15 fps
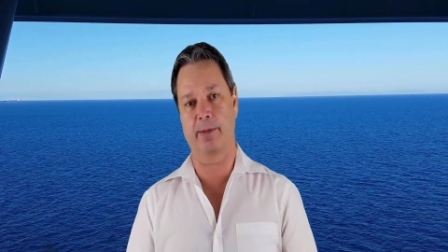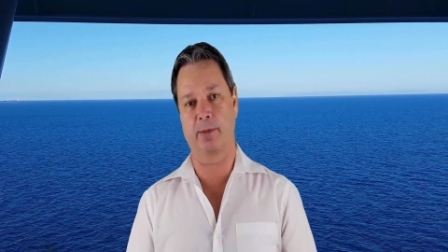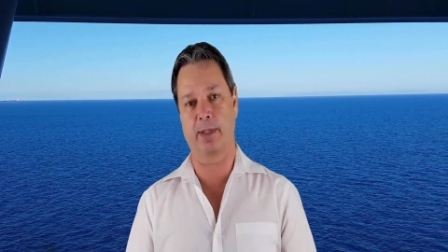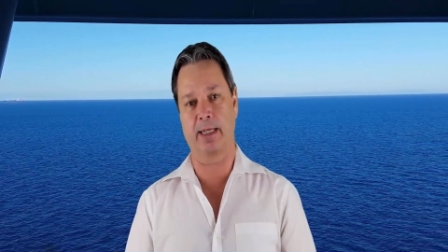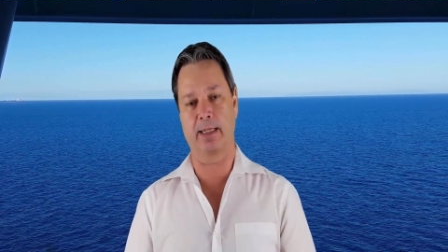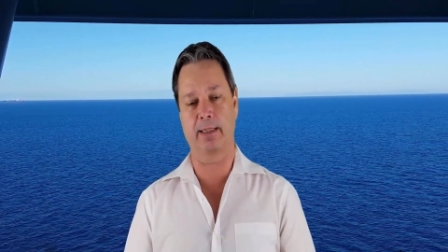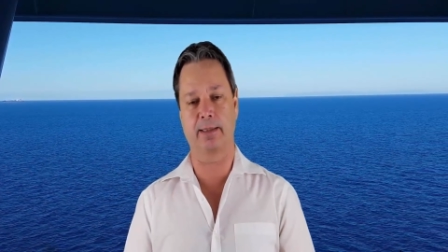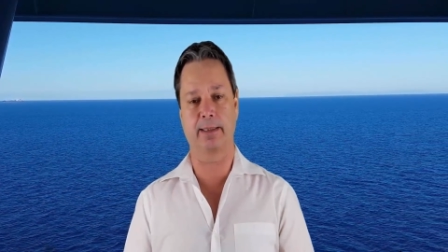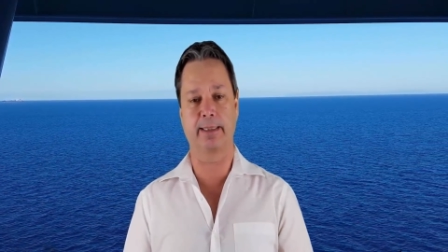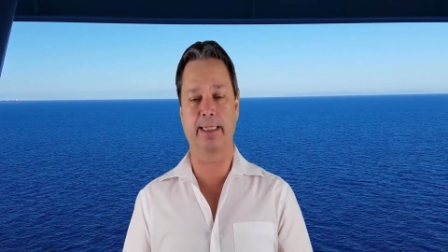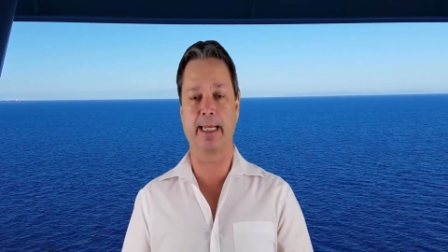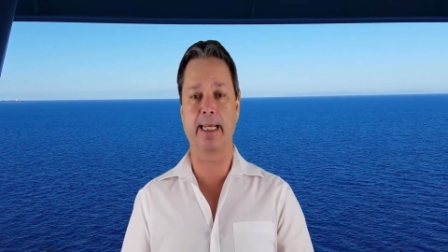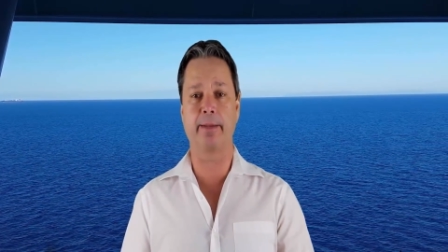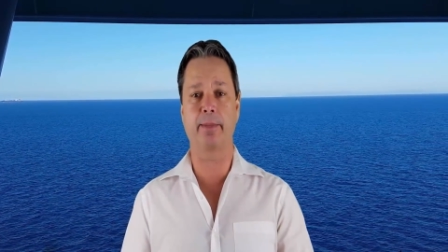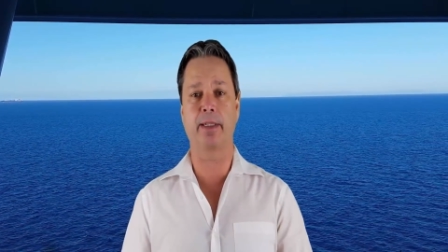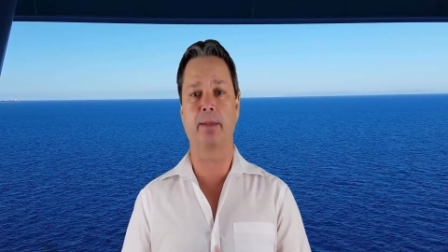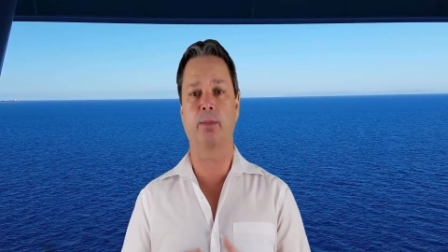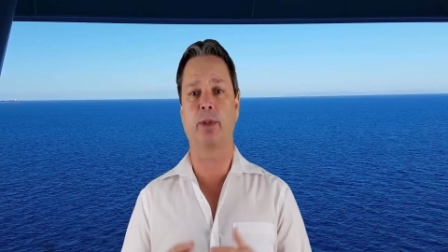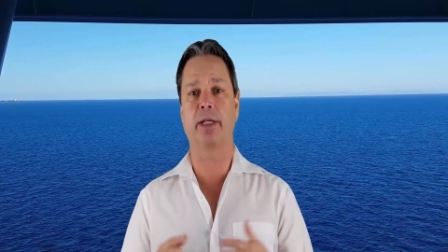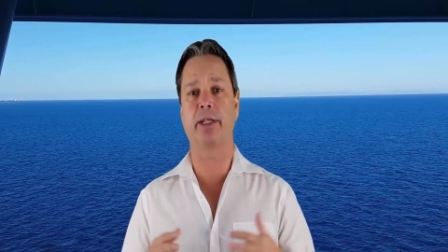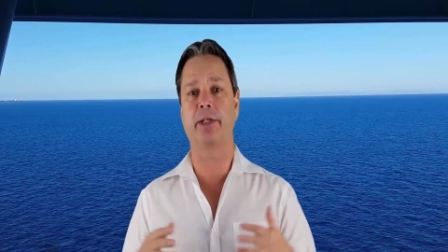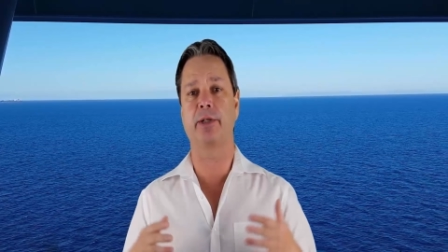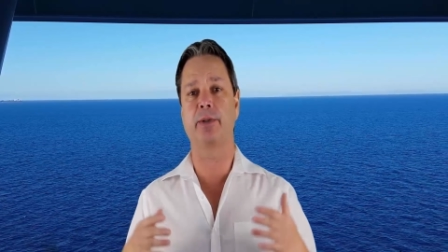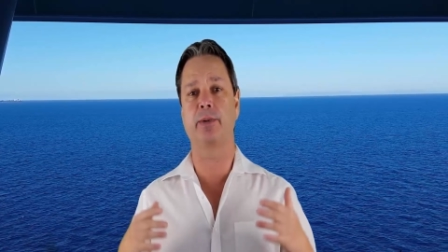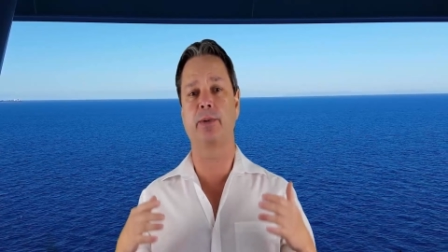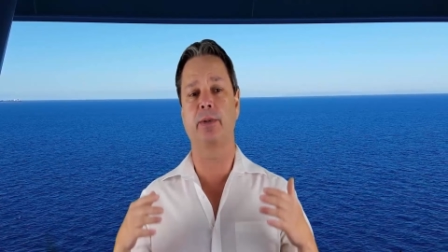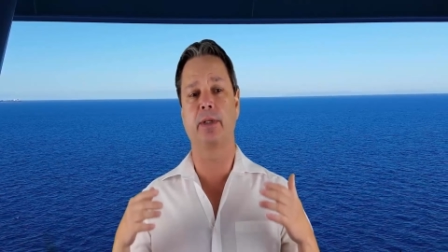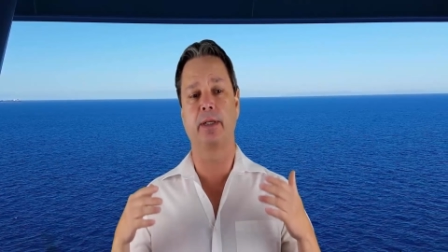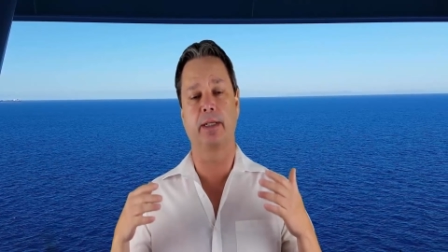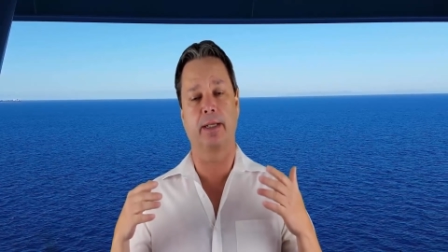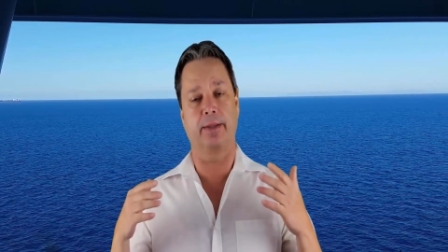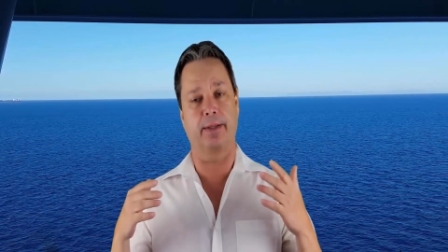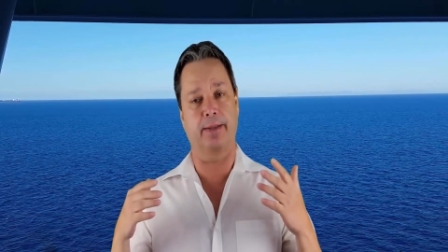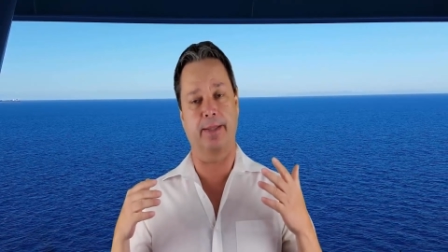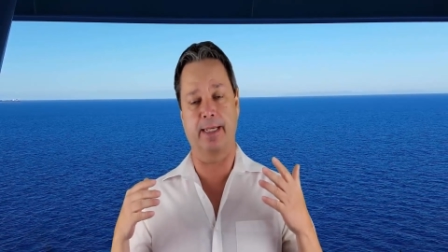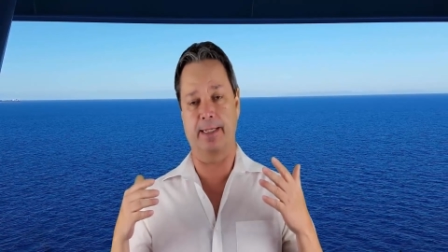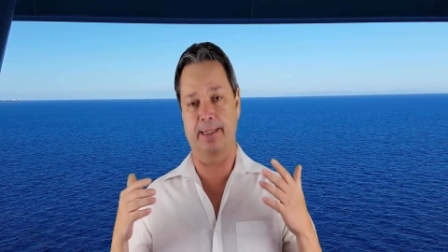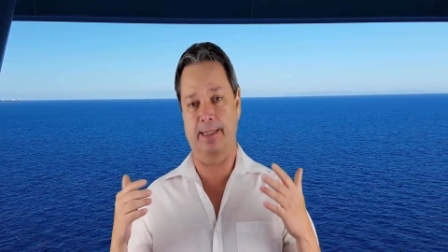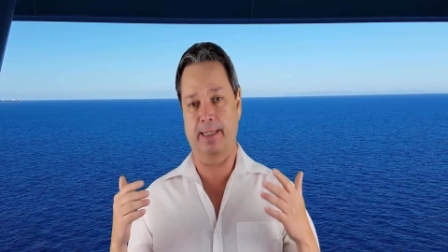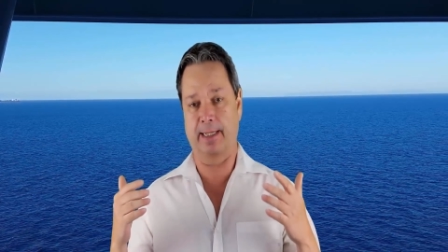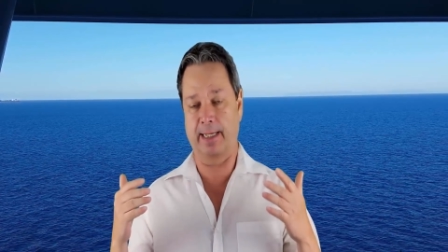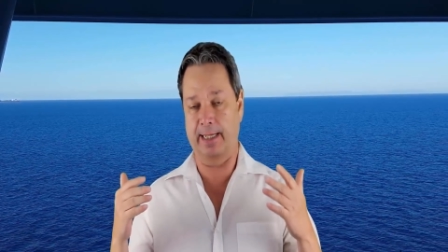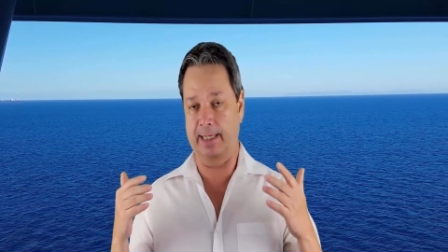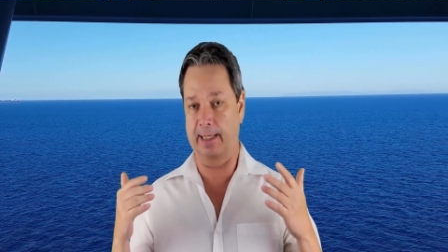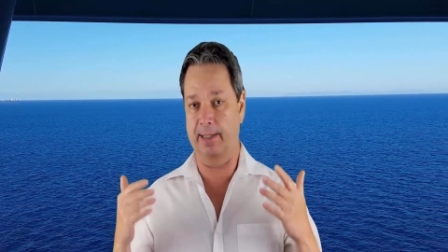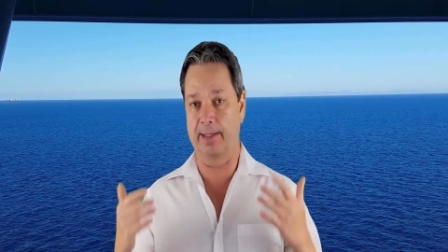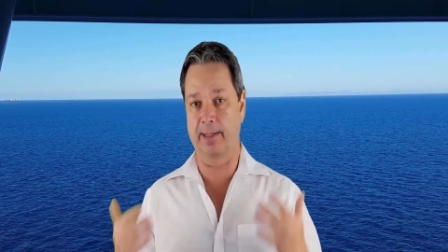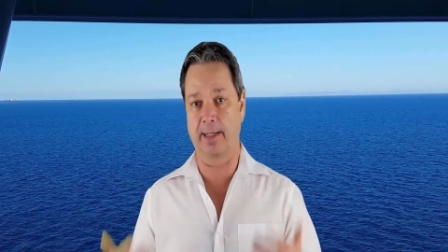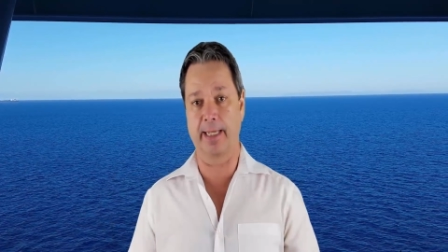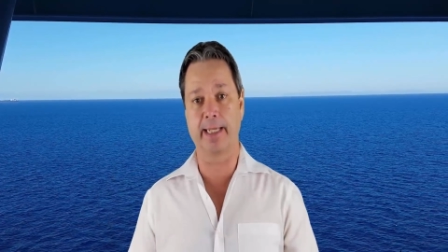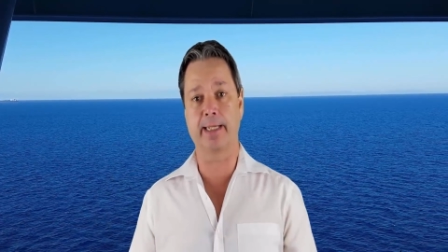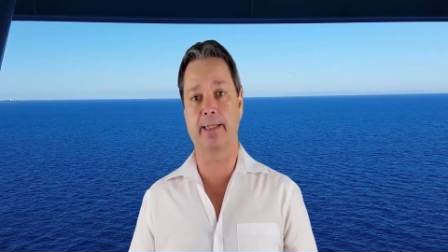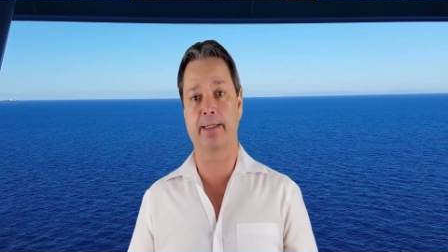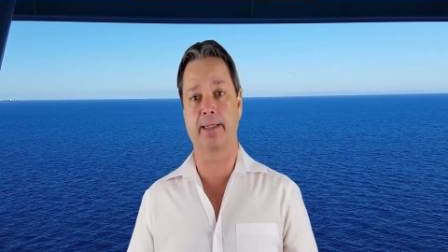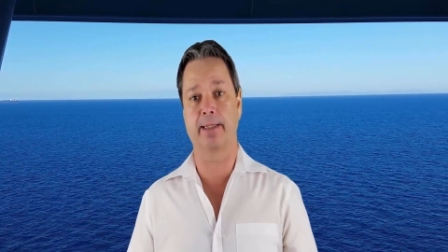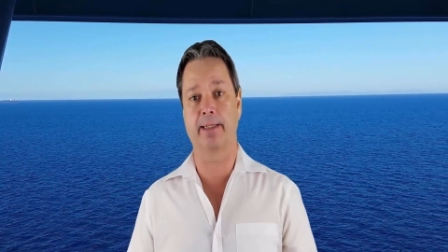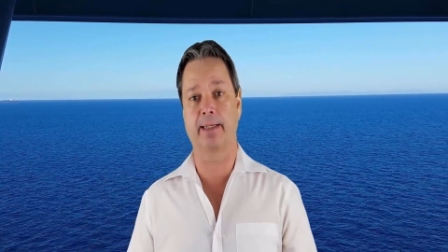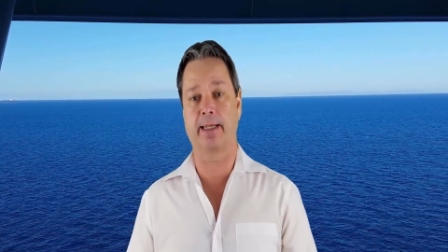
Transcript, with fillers: Well, today I'm going to bring you the things that I liked